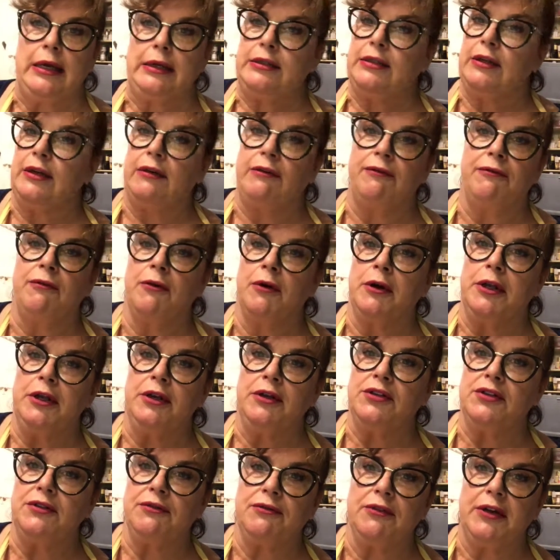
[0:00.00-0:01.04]
took 4
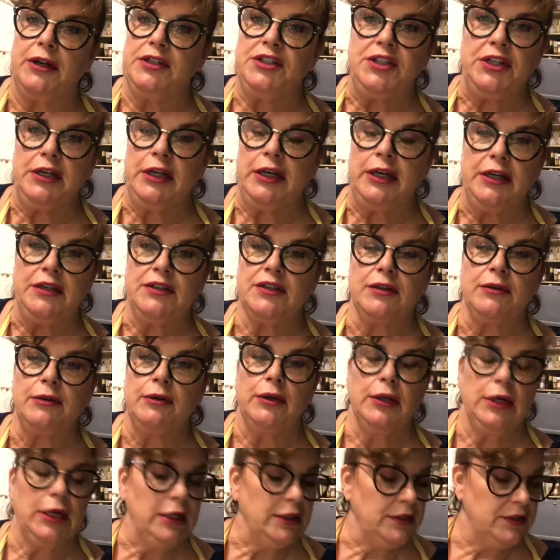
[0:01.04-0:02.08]
years of French in high
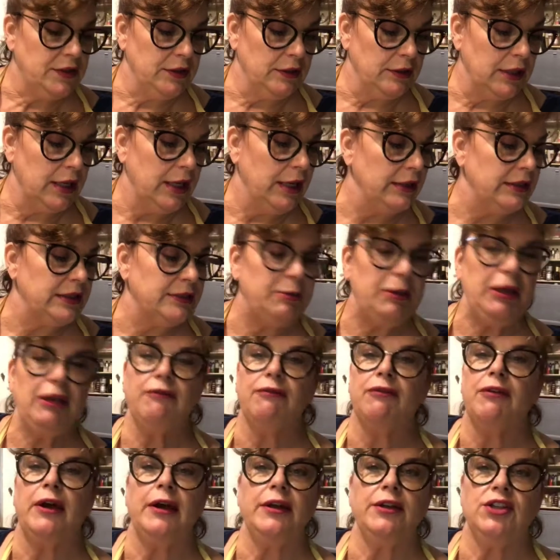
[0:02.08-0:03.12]
school and I still can't speak
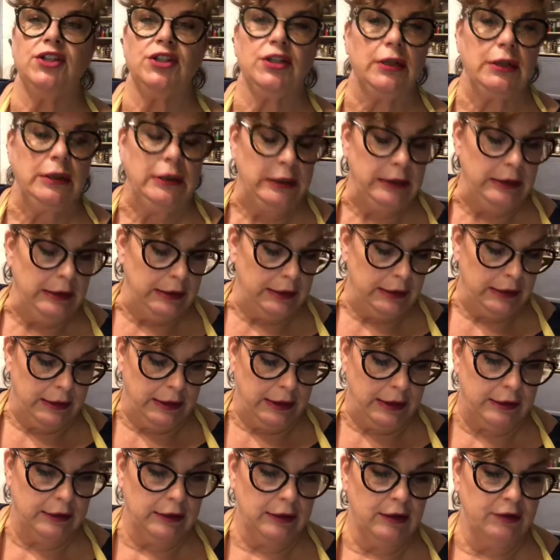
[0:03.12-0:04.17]
French.
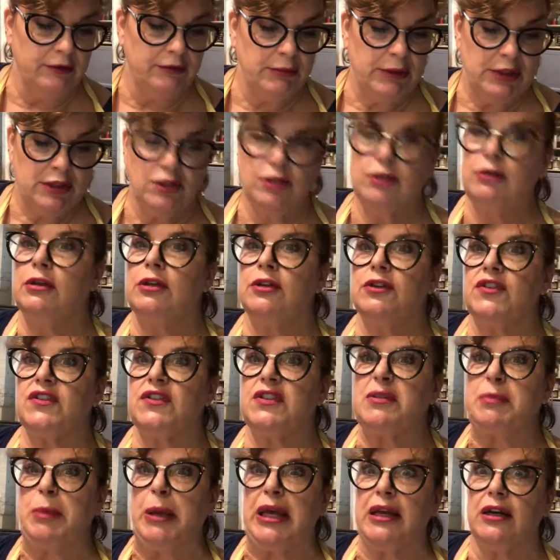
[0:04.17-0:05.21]
God love me. 2 years
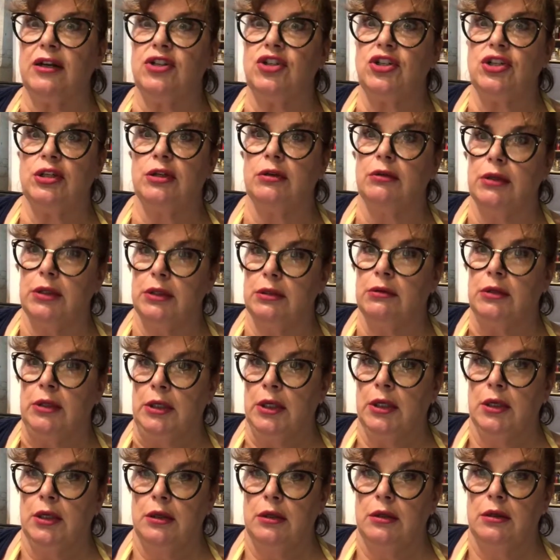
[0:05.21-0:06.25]
of Spanish too, and
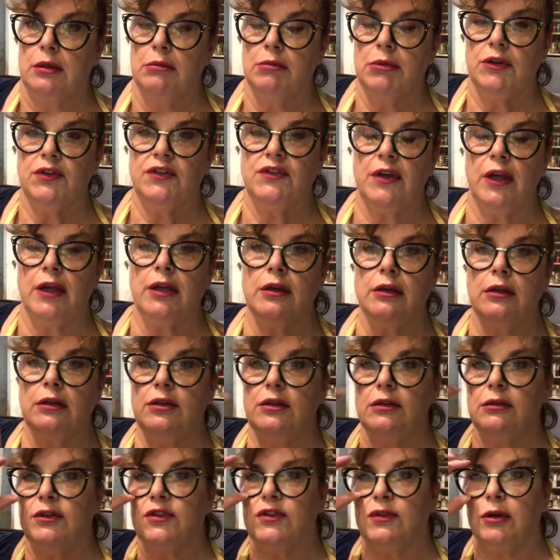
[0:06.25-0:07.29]
the most I can
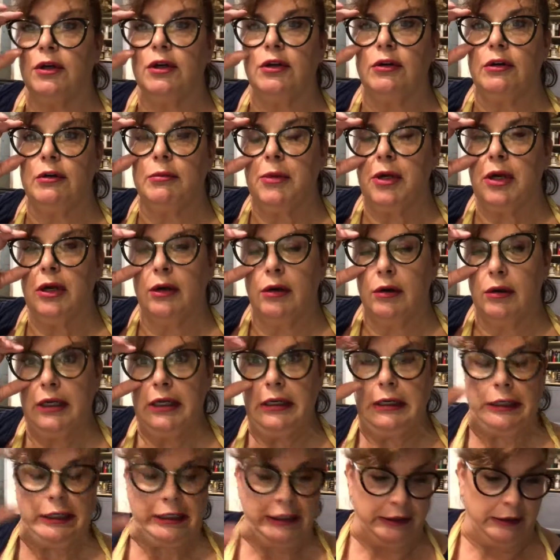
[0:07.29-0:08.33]
do is order a
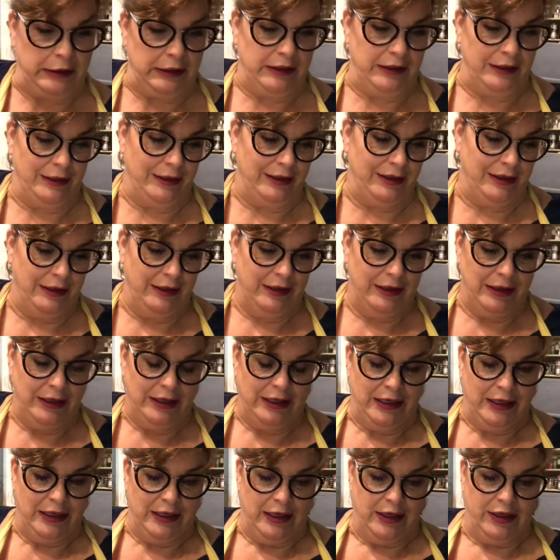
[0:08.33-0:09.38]
margarita.
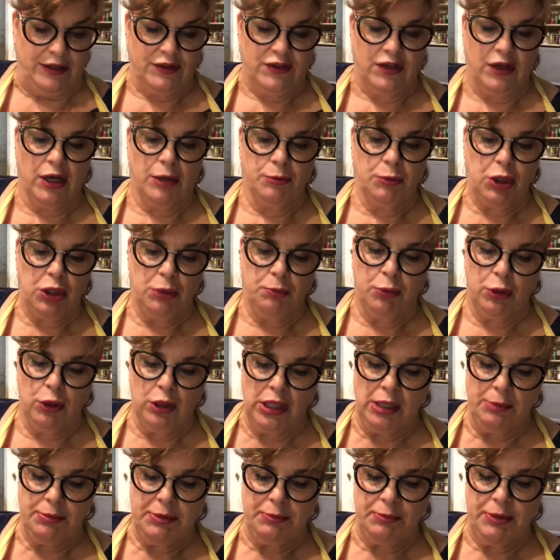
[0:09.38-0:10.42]
So I'm going to
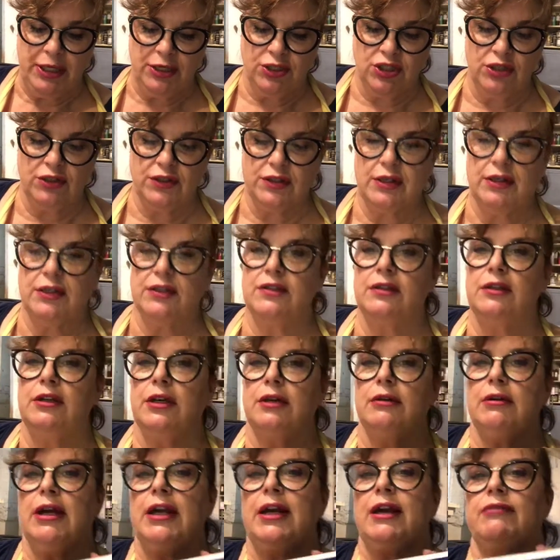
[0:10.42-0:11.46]
pull up the pictures because, you
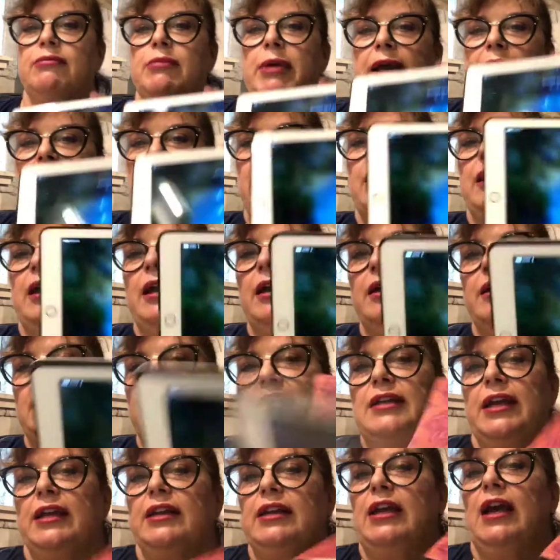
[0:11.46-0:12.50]
know, I have my handy
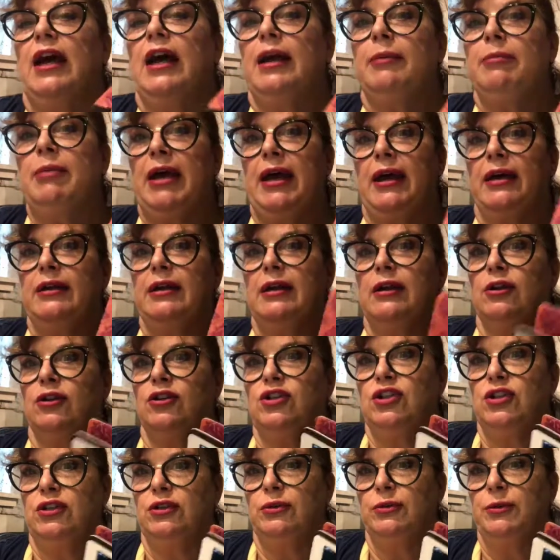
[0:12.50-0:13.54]
dandy iPad here
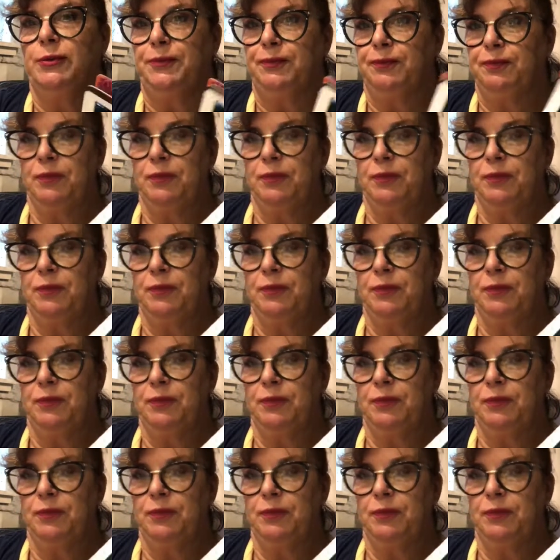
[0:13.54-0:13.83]
too.